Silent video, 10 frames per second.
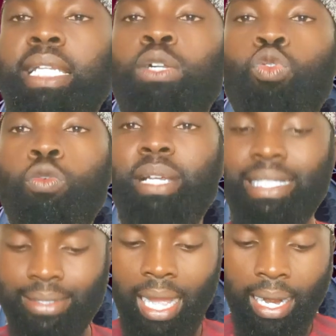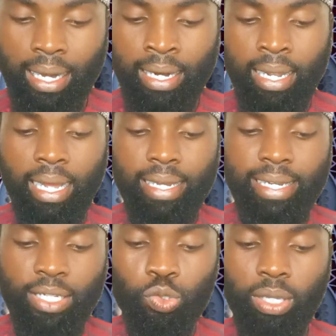The room is dark.
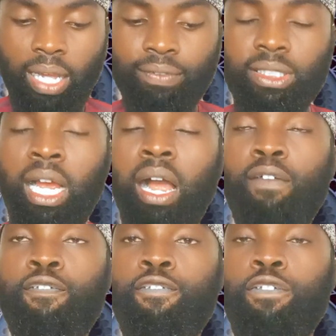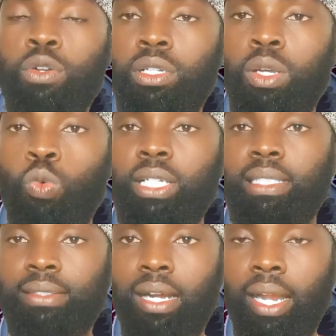And next we have jafun, which
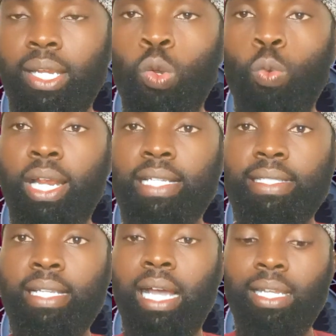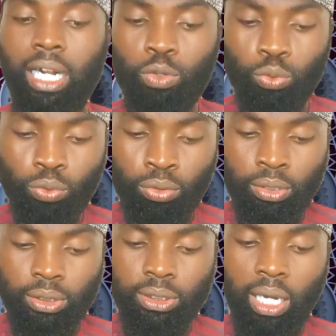is dry. We can say
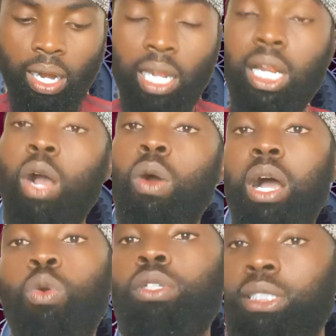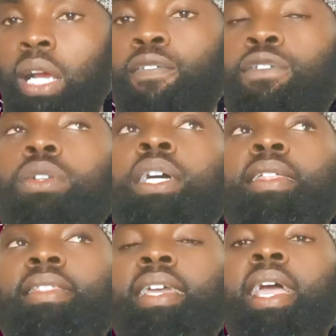al-ardu al-hawa'u jafun.
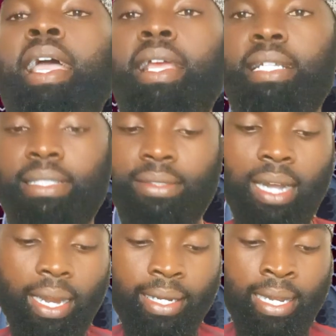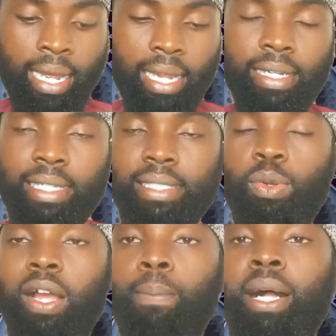The air is dry. And
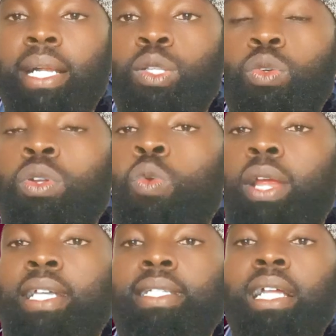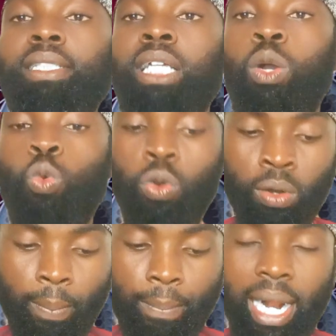lastly we have baridun. We can say
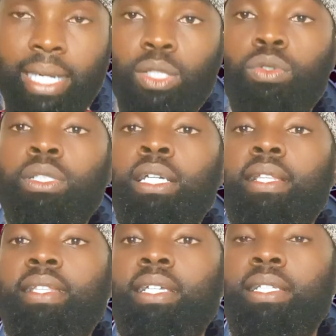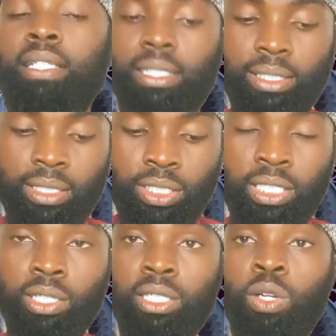al-jawu baridun.
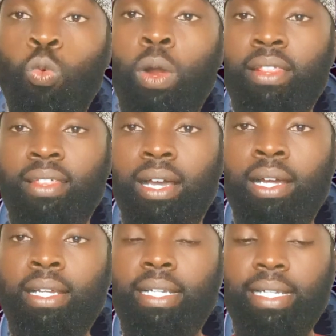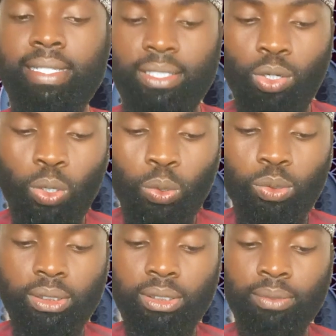The weather is
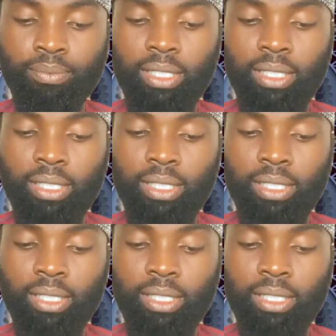cold.